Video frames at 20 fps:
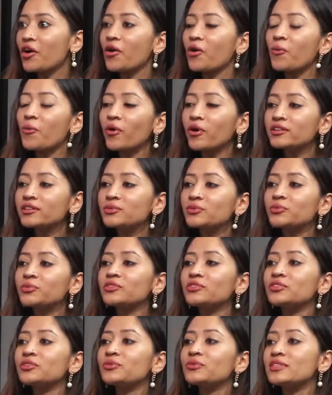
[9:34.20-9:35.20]
What
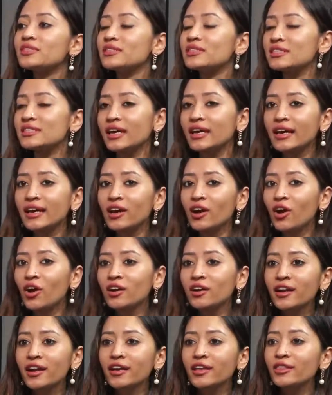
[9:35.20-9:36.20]
would you say
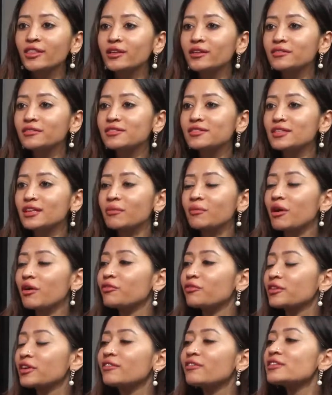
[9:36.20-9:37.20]
are like
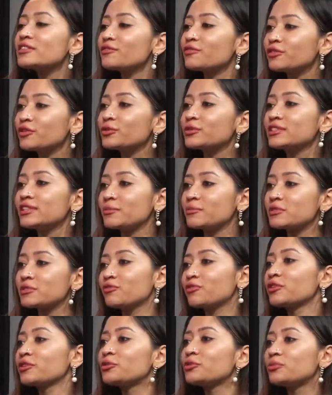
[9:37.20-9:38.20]
give us a few tips
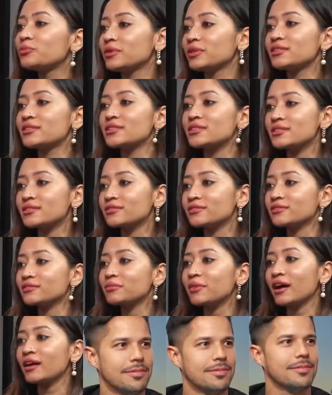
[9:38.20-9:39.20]
for newbies
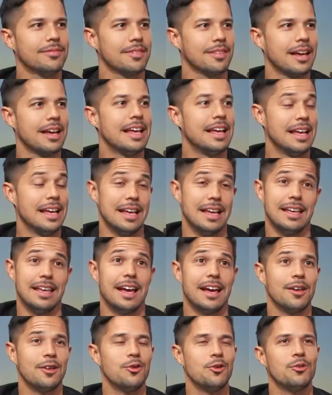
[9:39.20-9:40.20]
paddle tennis?
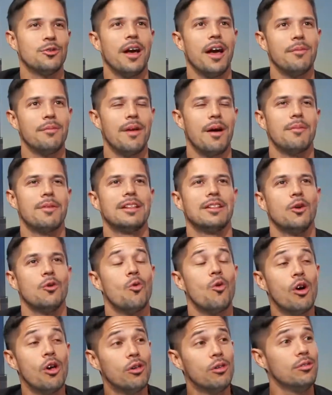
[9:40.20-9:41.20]
Yeah, the
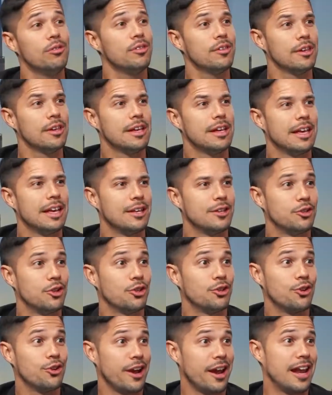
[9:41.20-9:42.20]
wall is
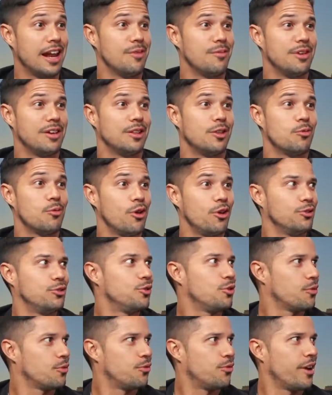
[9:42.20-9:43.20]
not your enemy. The wall is
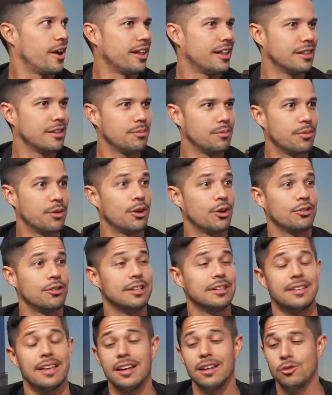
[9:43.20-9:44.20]
your friend. Because
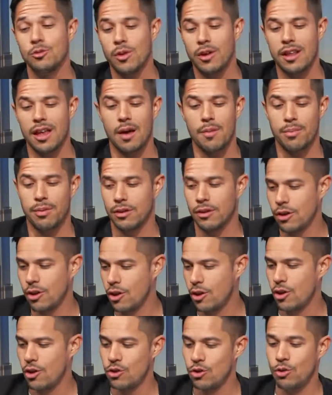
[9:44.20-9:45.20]
in tennis, what happened?
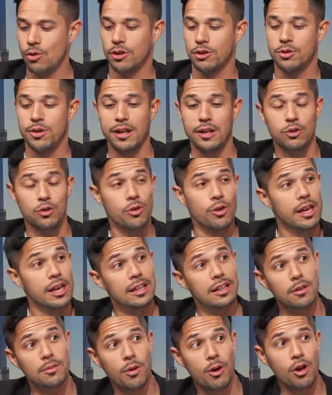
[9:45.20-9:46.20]
You are trying to
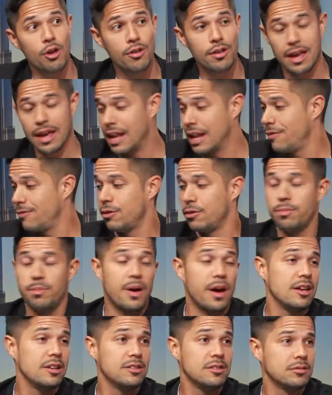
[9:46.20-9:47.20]
hit the ball, and if it
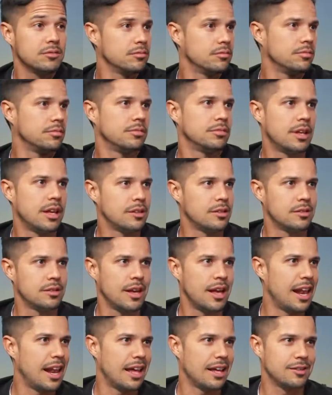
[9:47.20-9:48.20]
passes, that's
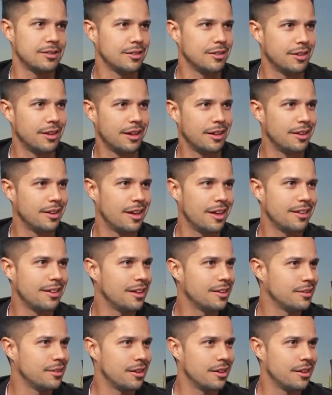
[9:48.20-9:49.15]
halas. That's